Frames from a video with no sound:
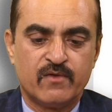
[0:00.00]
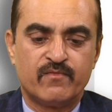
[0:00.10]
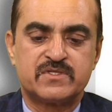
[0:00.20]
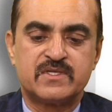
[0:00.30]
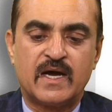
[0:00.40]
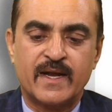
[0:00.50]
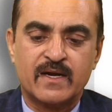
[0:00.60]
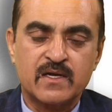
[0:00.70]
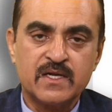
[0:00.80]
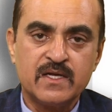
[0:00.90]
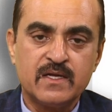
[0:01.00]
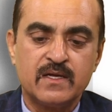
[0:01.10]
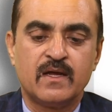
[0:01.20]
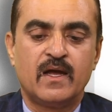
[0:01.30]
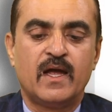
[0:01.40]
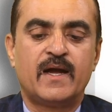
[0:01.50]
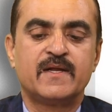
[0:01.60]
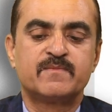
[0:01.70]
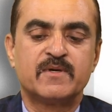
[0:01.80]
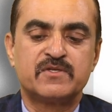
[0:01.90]
which directly
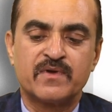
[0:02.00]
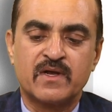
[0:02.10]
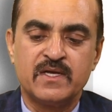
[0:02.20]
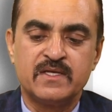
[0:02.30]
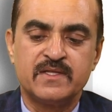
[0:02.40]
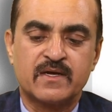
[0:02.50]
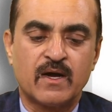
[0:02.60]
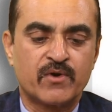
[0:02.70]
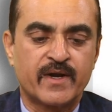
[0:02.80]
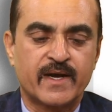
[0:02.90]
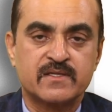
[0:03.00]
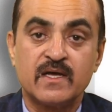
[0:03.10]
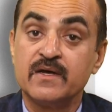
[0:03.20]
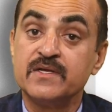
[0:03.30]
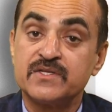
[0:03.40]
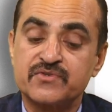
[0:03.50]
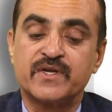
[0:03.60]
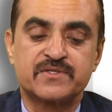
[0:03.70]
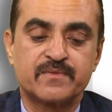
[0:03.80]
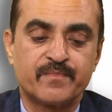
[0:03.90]
and specifically they counteract the
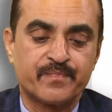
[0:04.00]
stress,